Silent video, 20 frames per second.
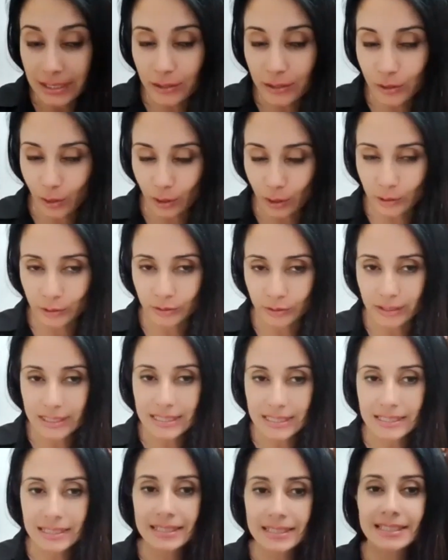
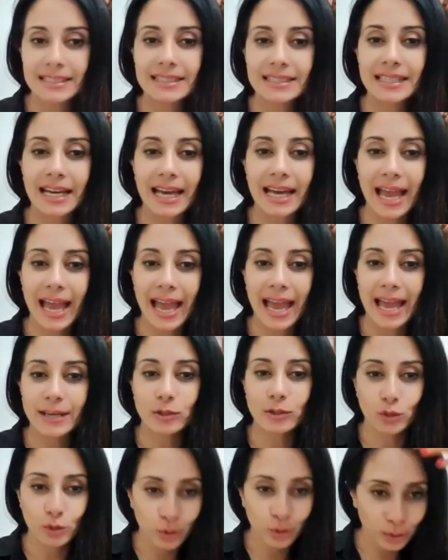intolerance,
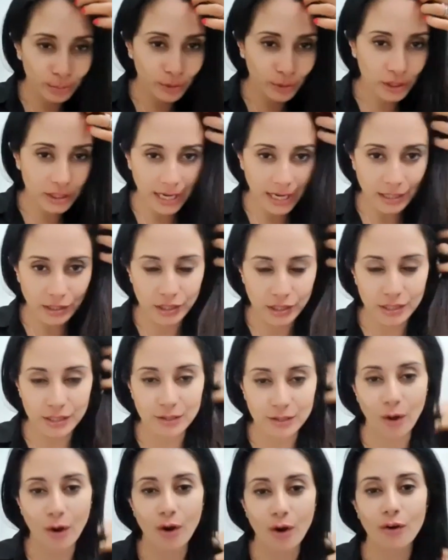2
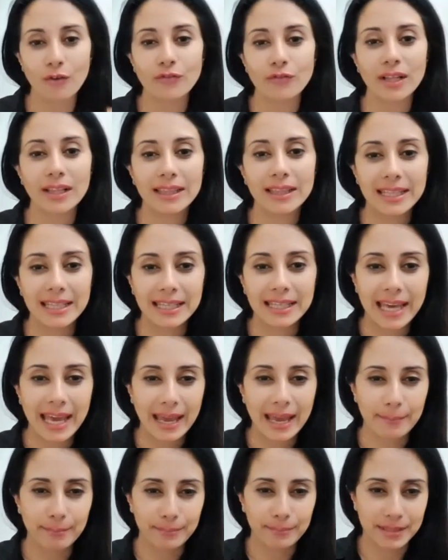mutations of the
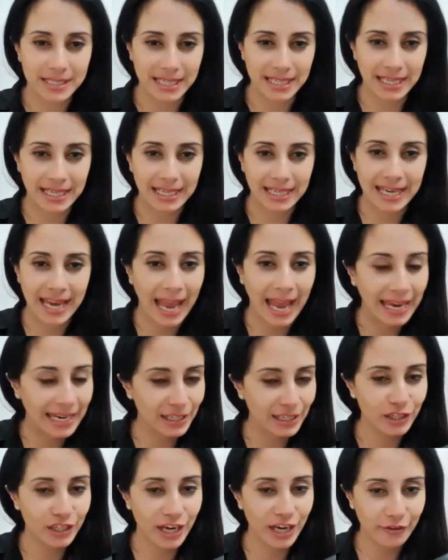
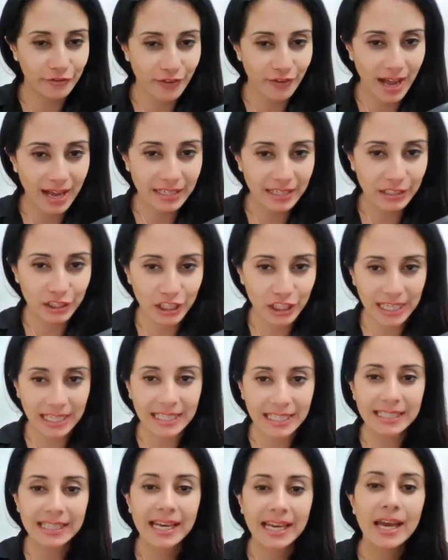MTHFR
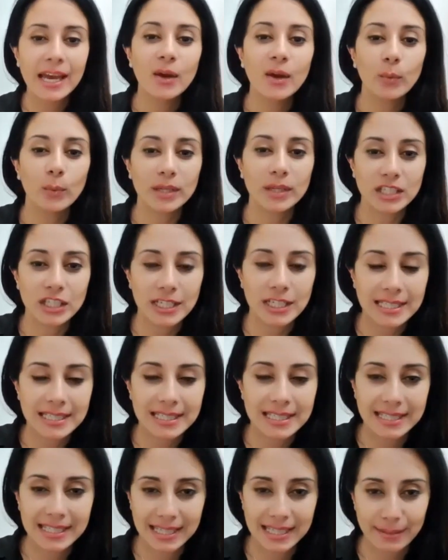gene, which
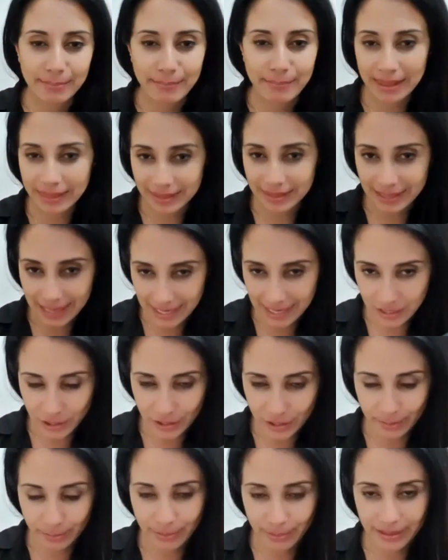is the
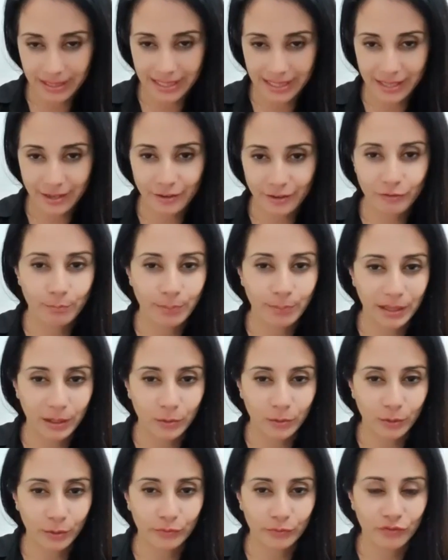methylation ability of B
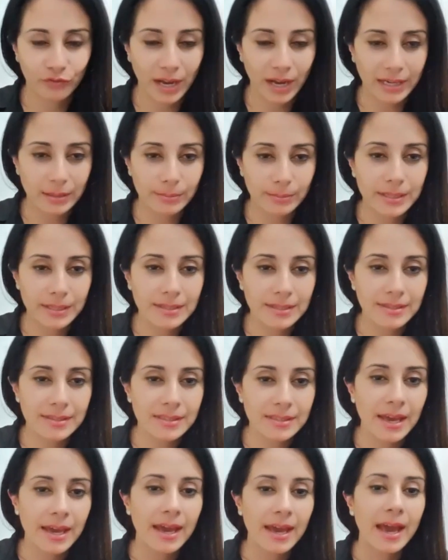group
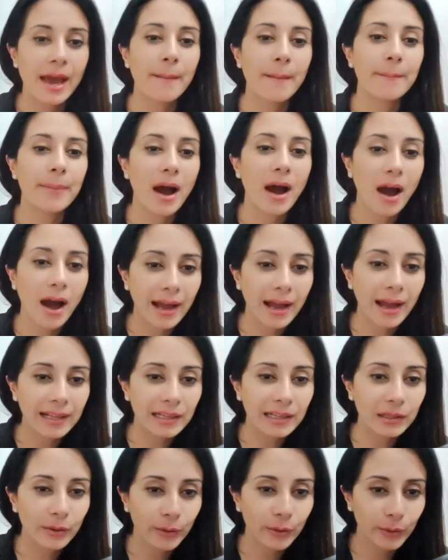vitamins,
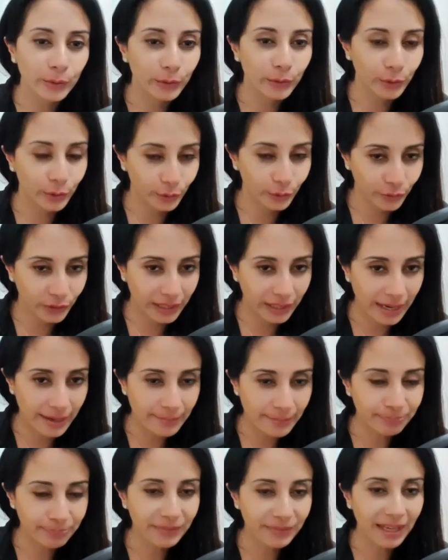
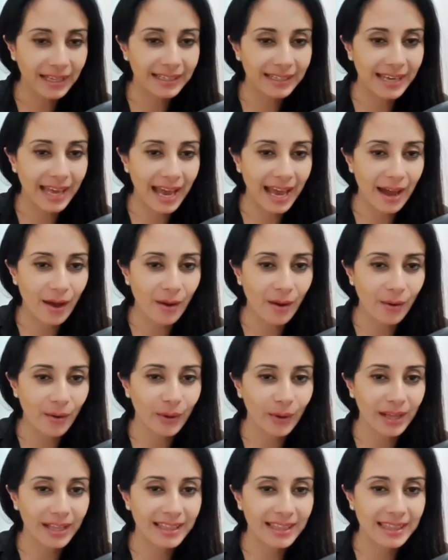pyluria.
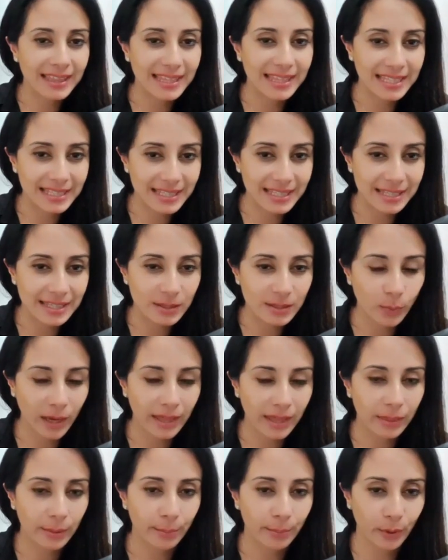Now, this is
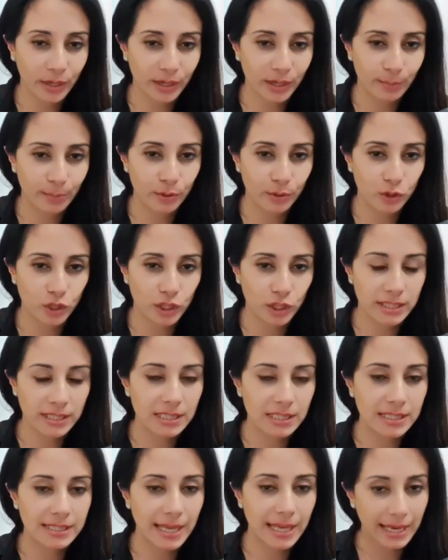where the body
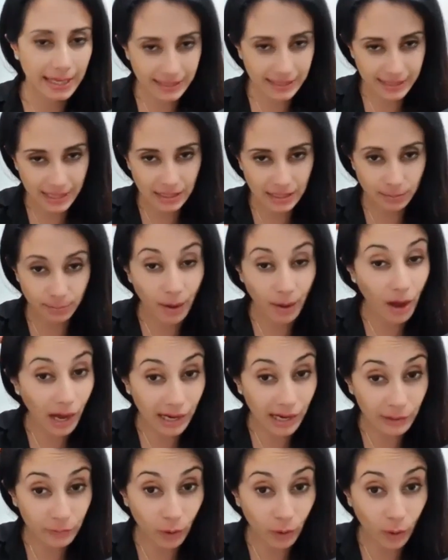produces excess
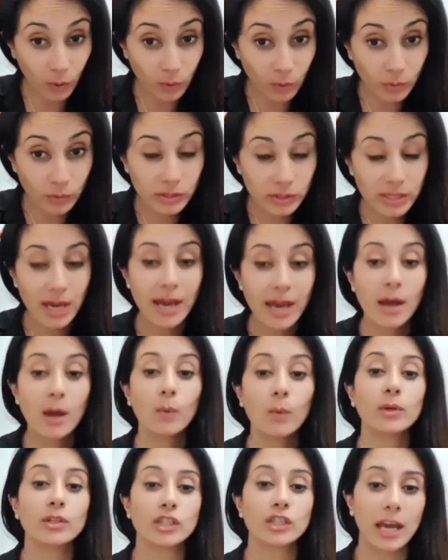pyrols,
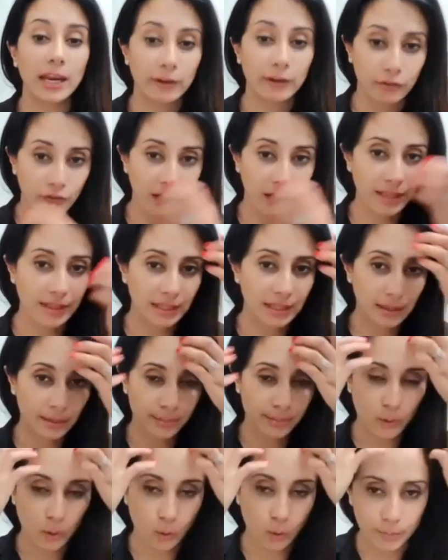which can affect the
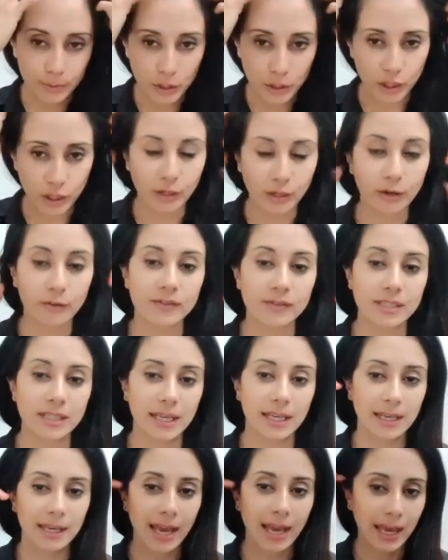absorption of
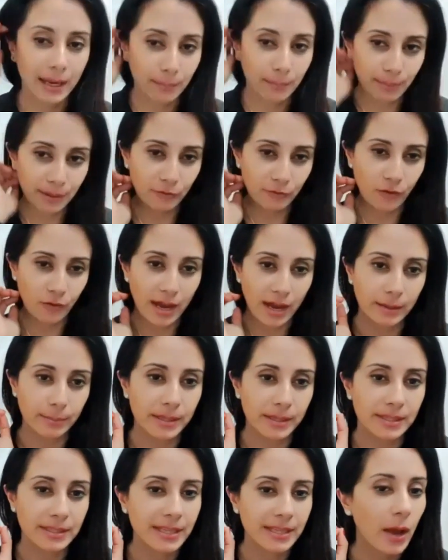zinc and B
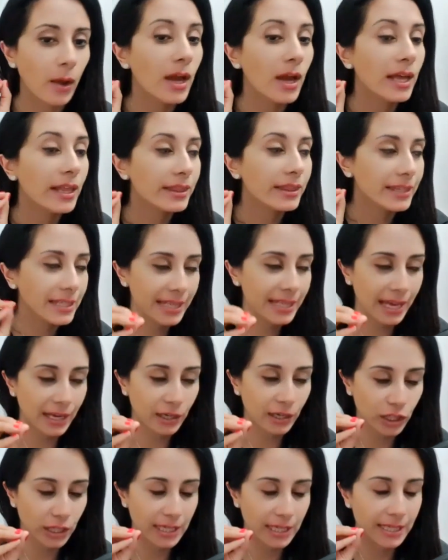vitamins. Now, this
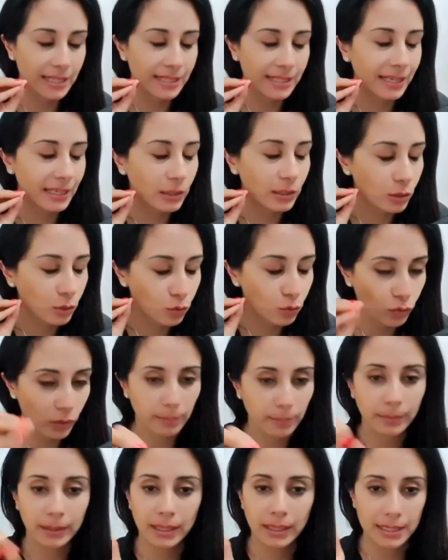actually is
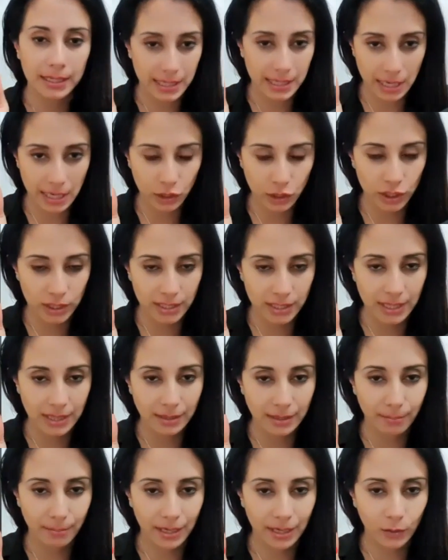extremely contentious in
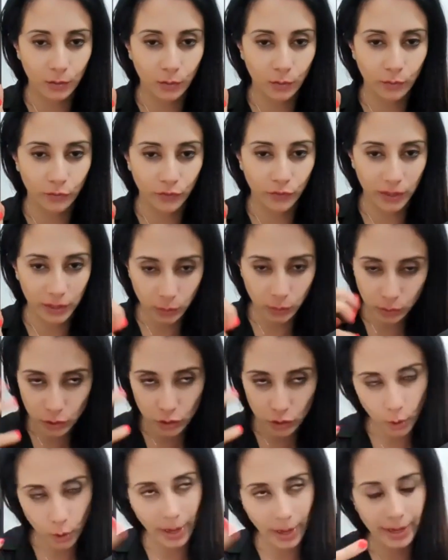the medical
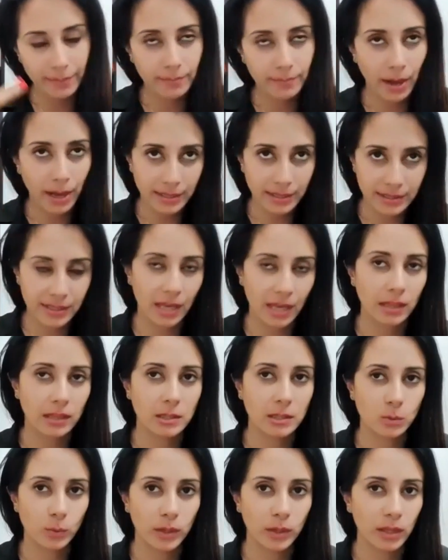field. So I say
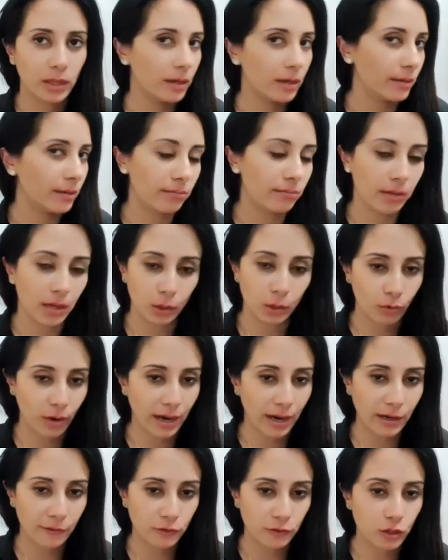this with a
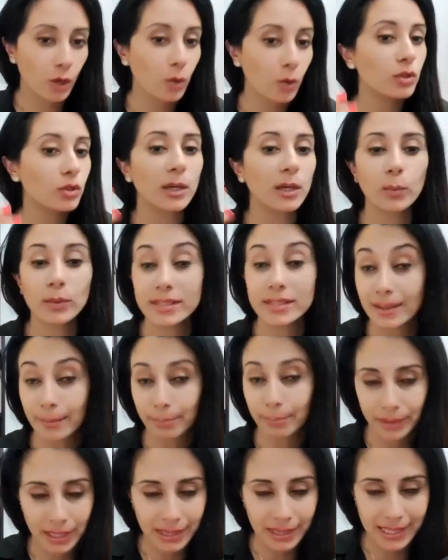grain of salt. It was
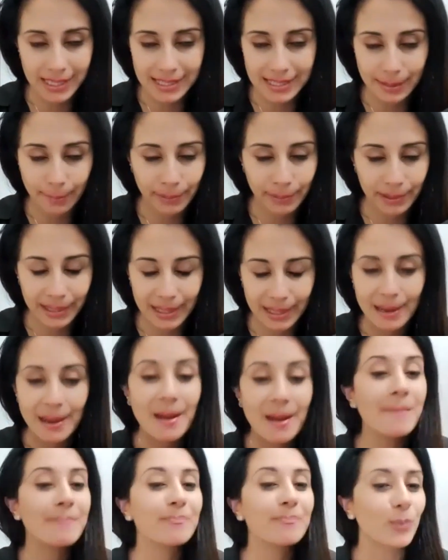something that simply
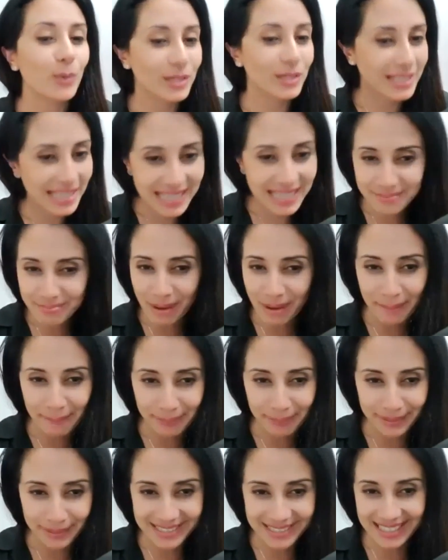was in my
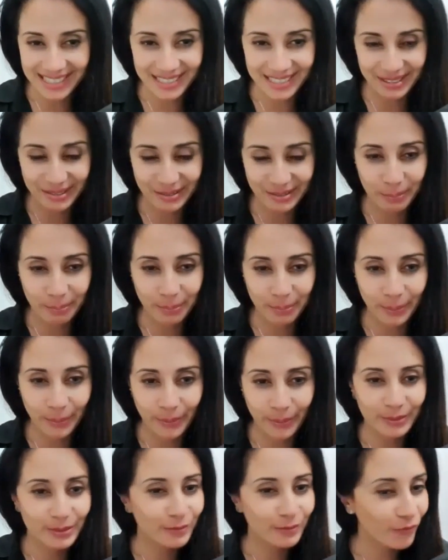blood test
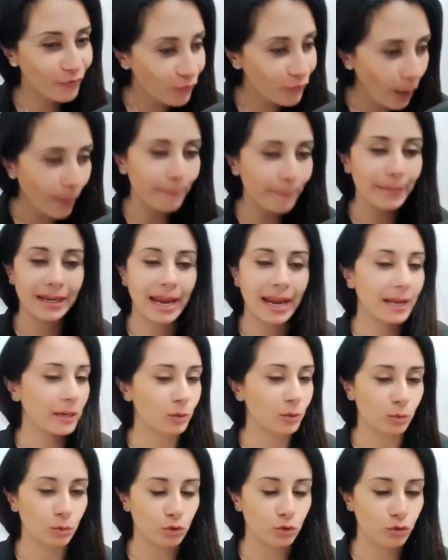report from an
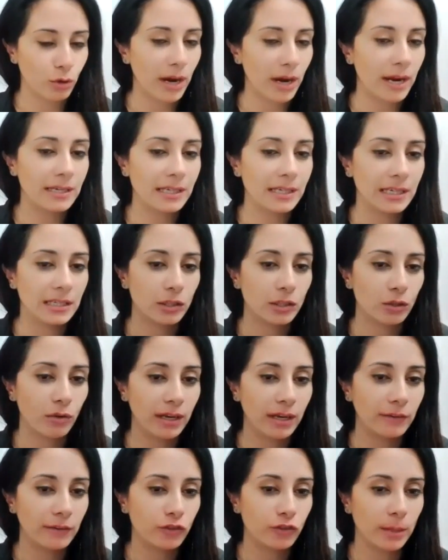actual trained
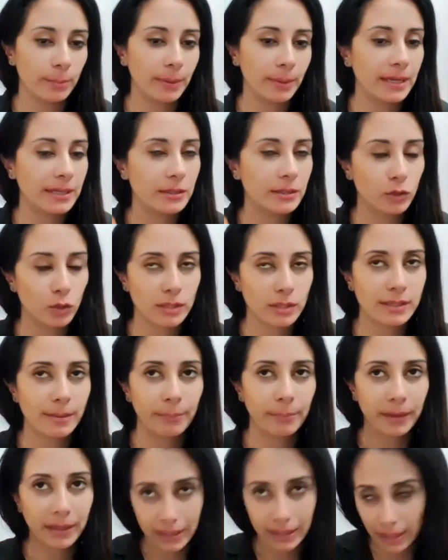integrative GP. It's not
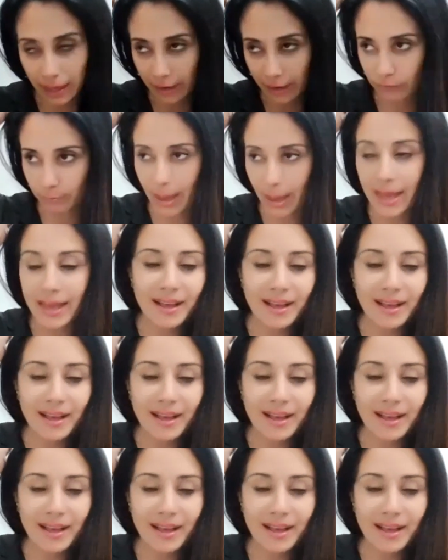something that I've